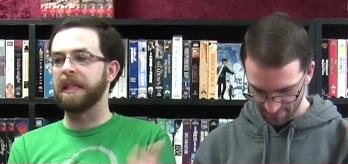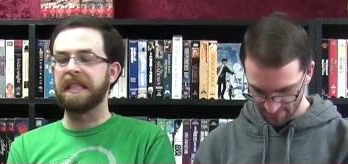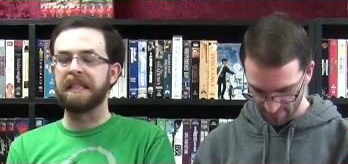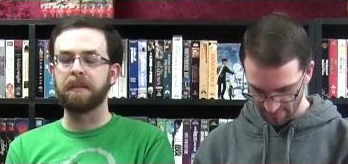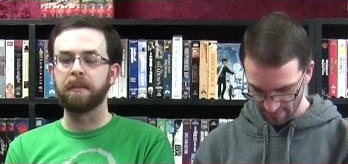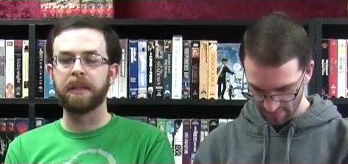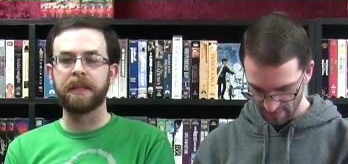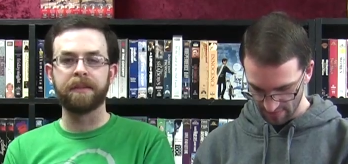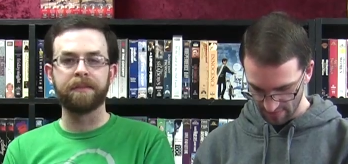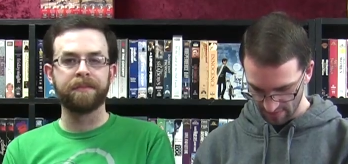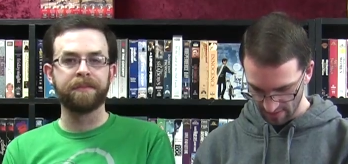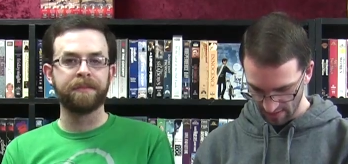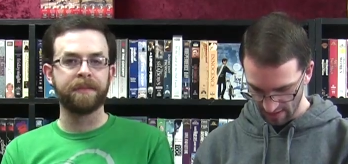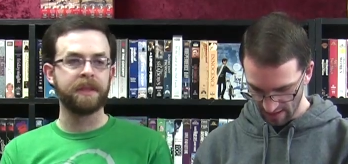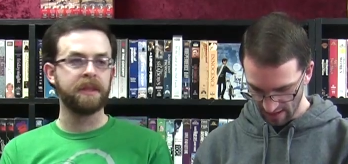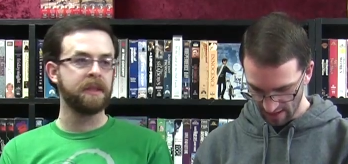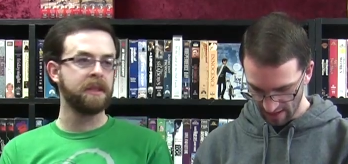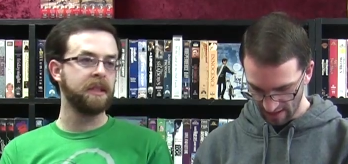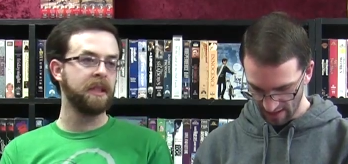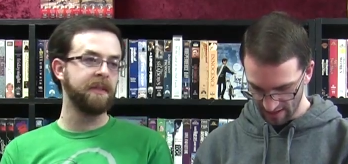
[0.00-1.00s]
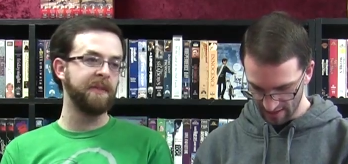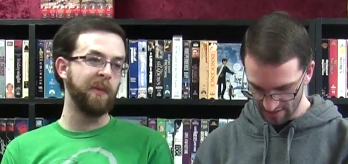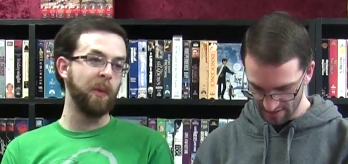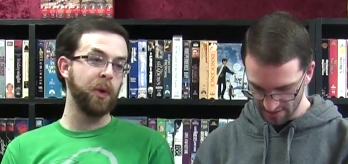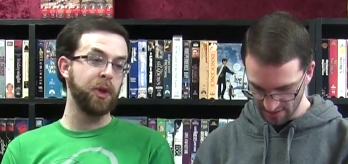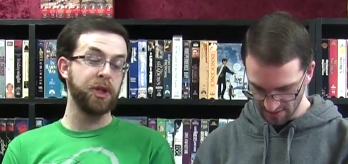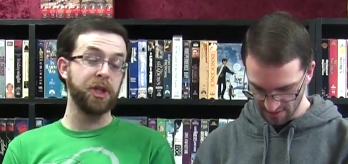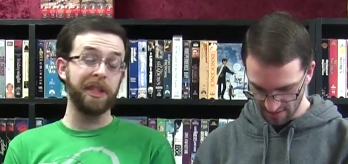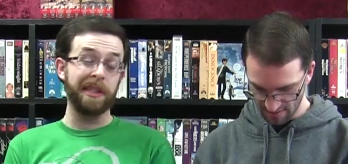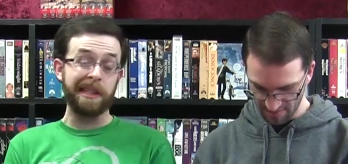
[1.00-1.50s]
Speaker 1: a little bit. Yeah, and
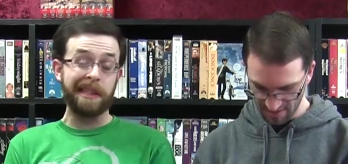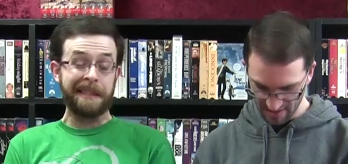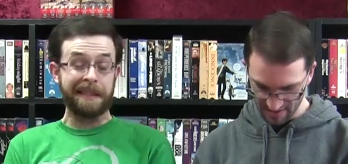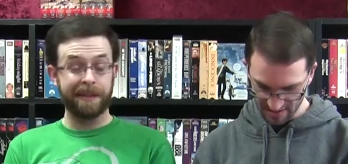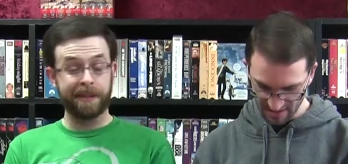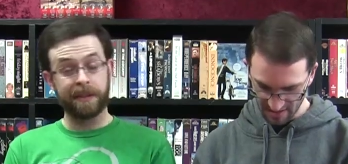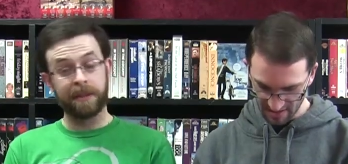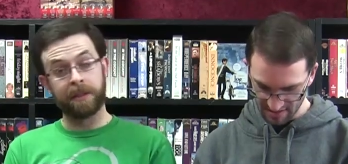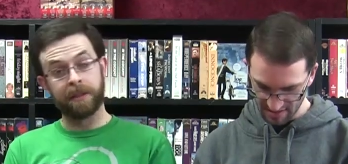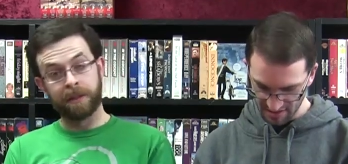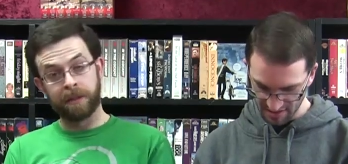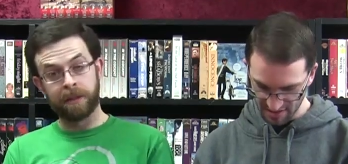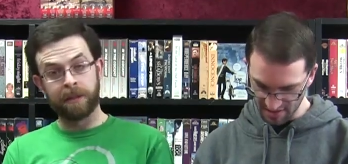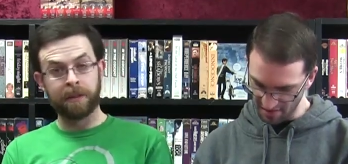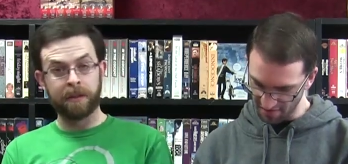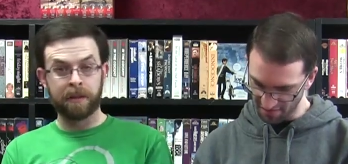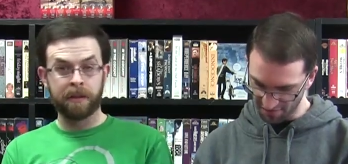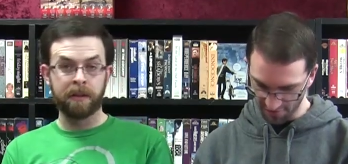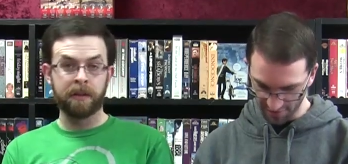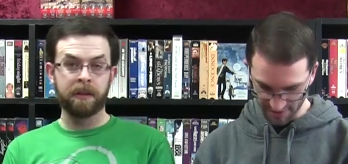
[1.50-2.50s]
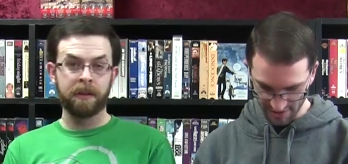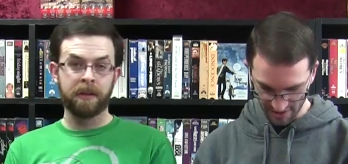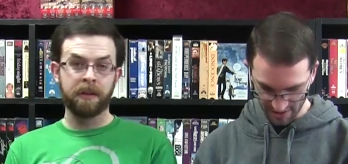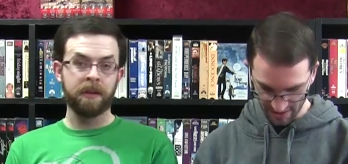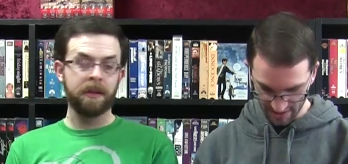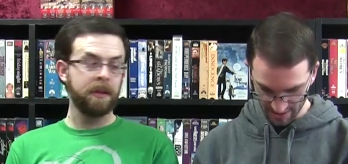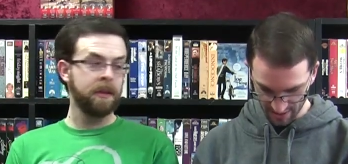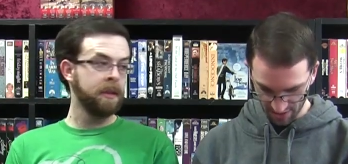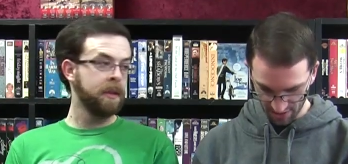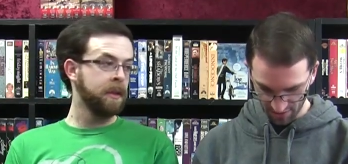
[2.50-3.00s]
unfortunately, I mean
Speaker 2: it's it's just unfortunate
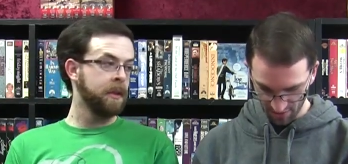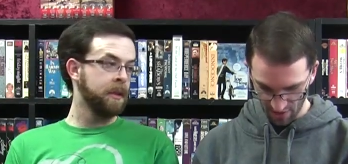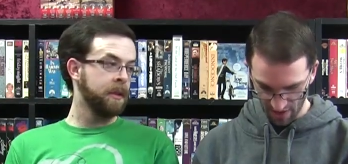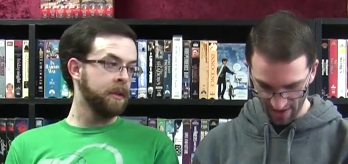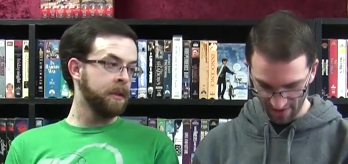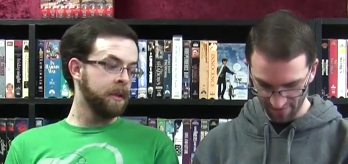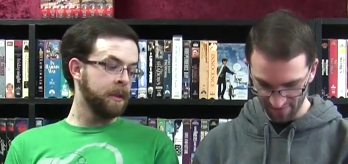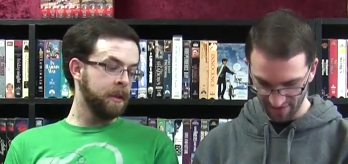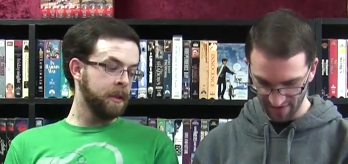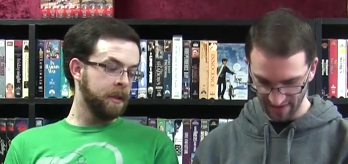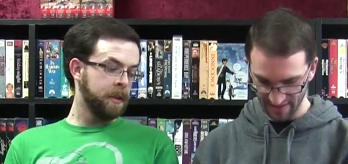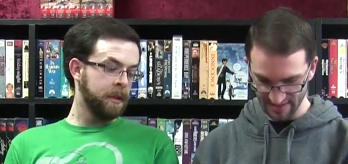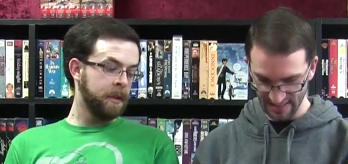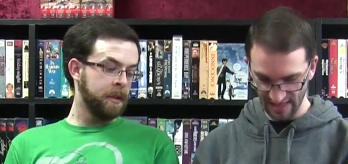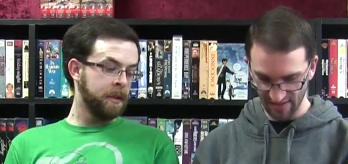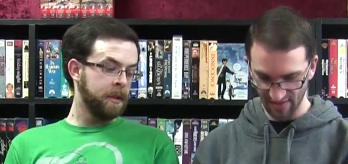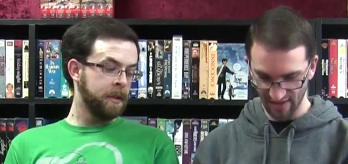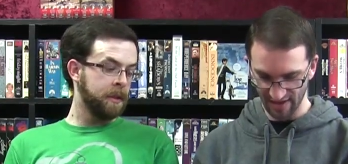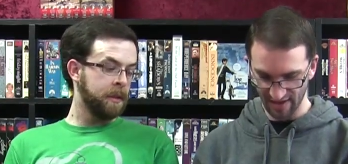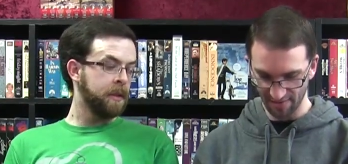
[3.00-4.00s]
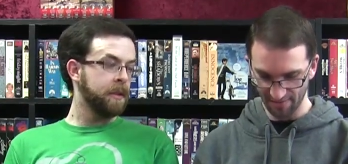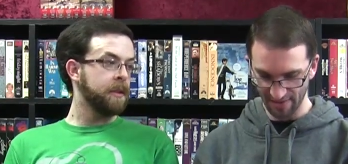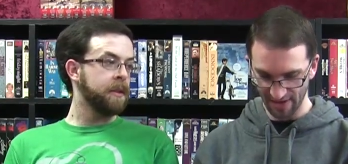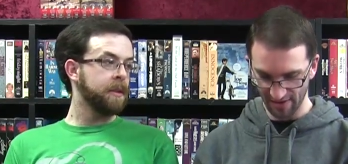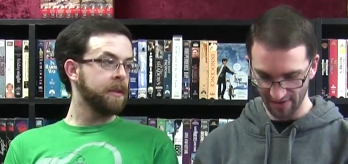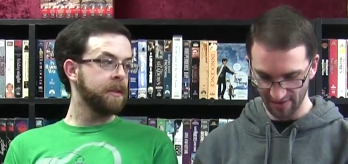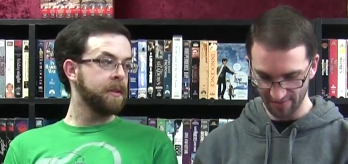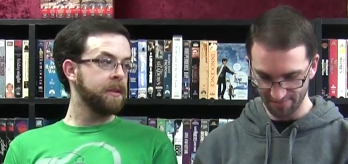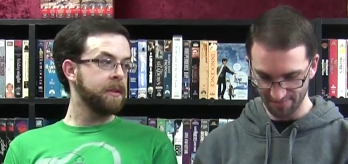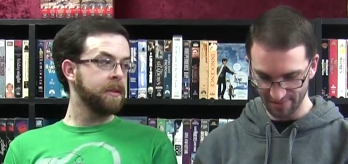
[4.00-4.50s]
because there are a lot of things I like
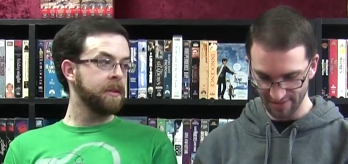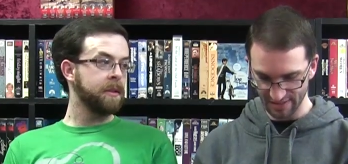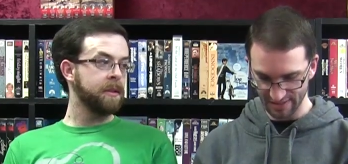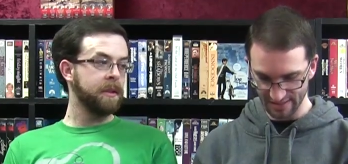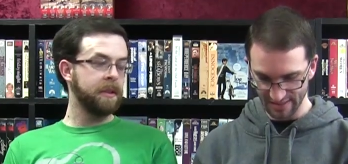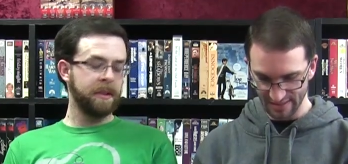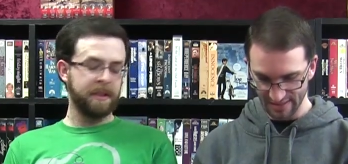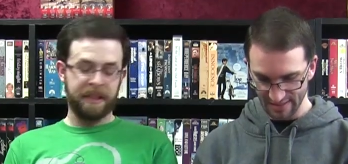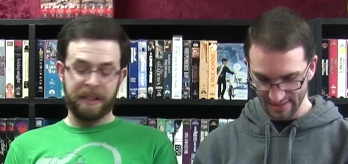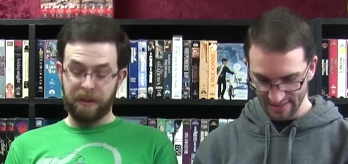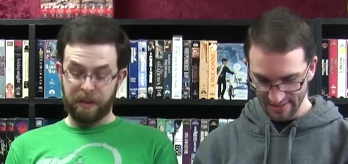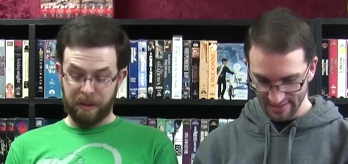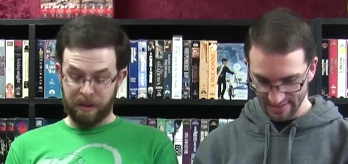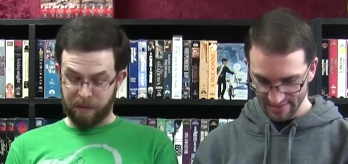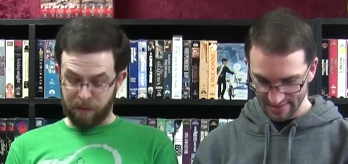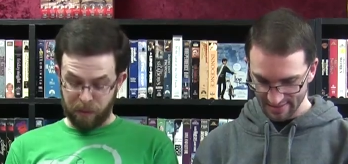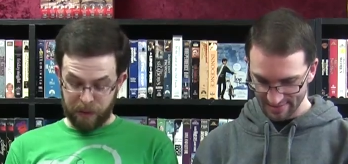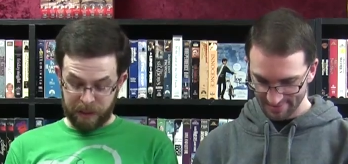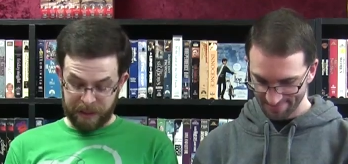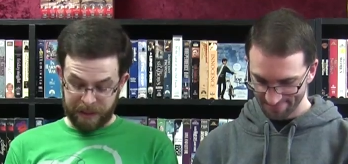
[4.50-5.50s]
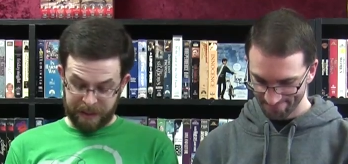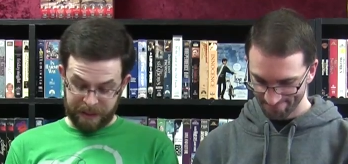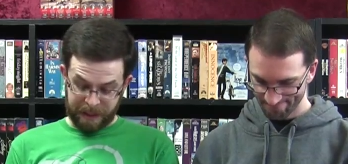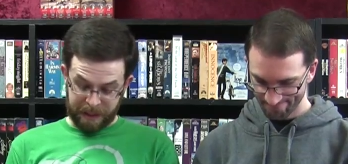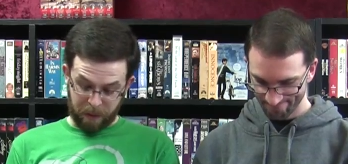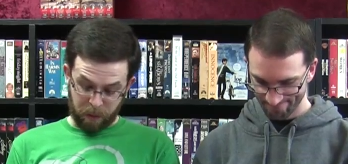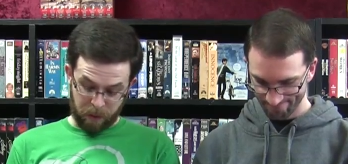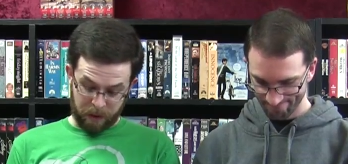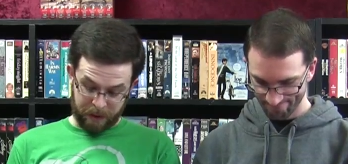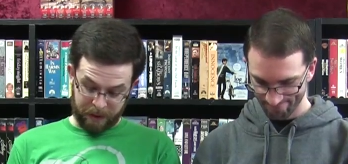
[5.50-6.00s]
about it, but
Speaker 1: I know, and it's really
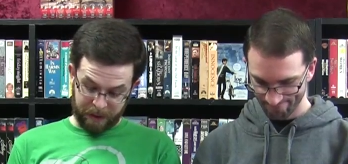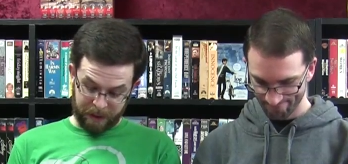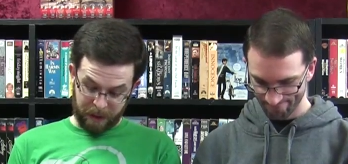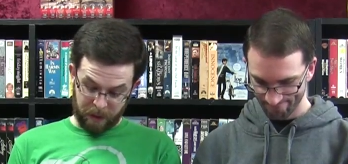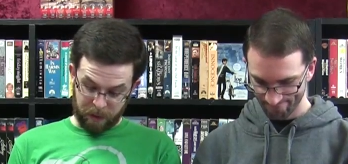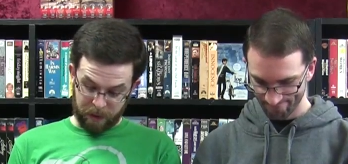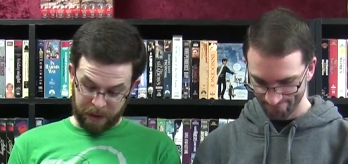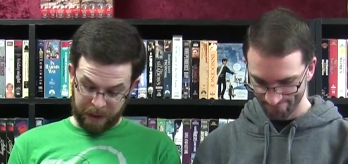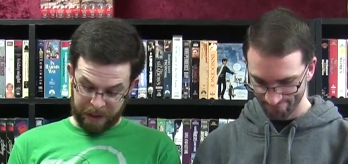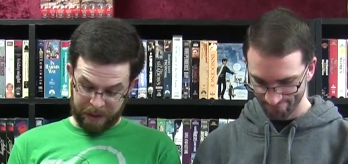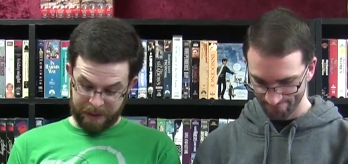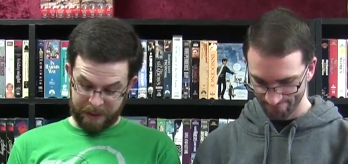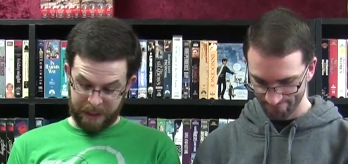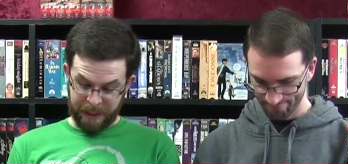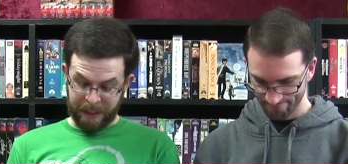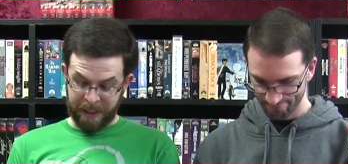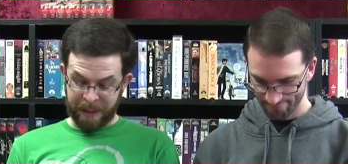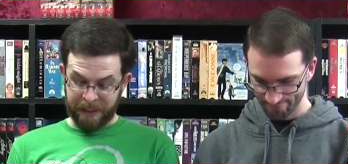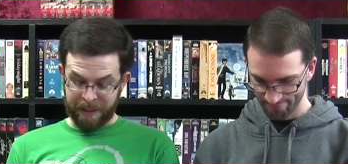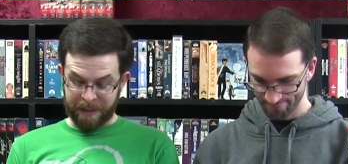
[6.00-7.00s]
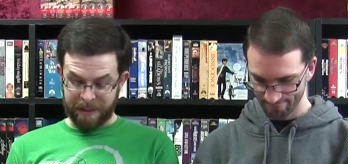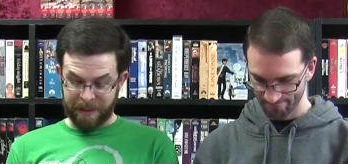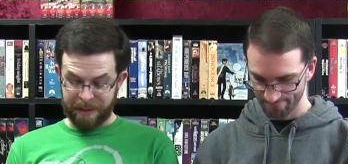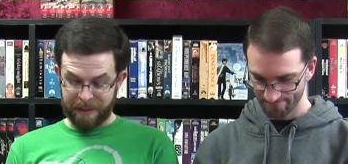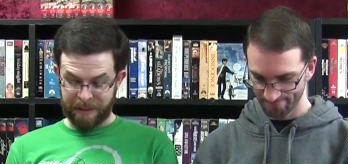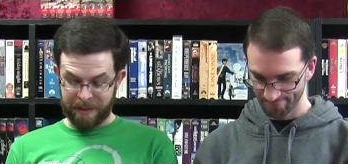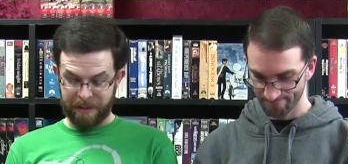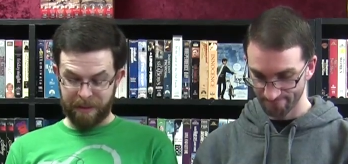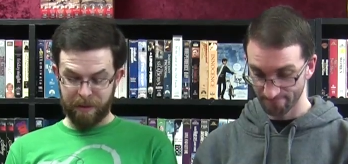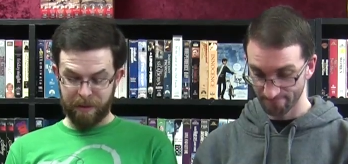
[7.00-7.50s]
like one of the only dings in this